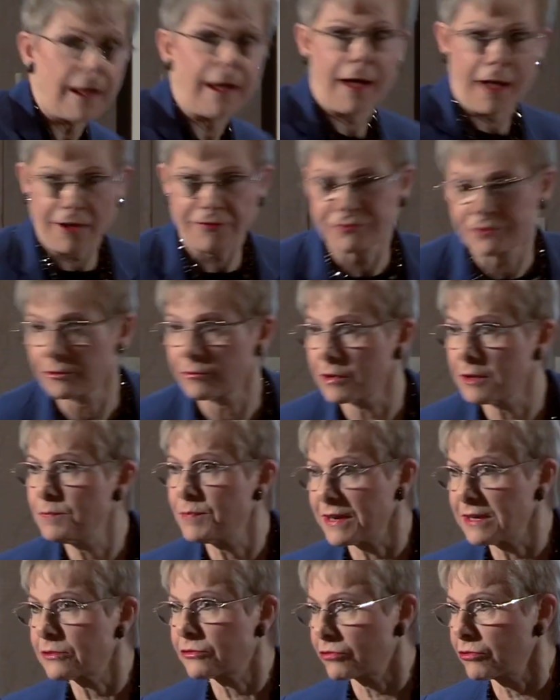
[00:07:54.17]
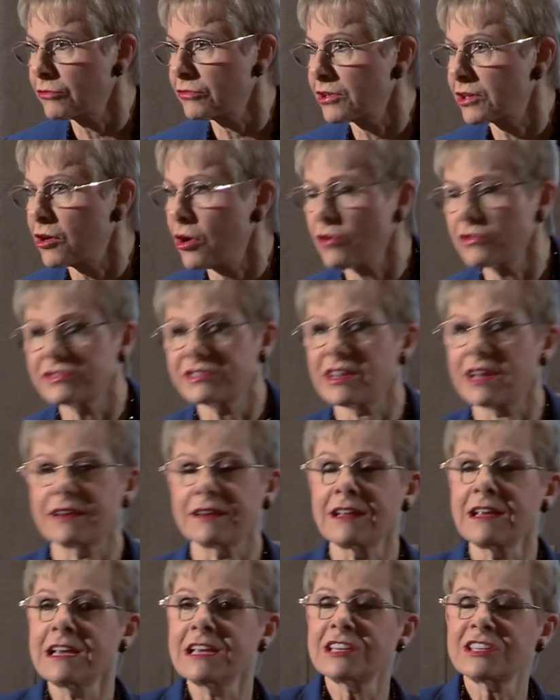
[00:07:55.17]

after we've been through the content.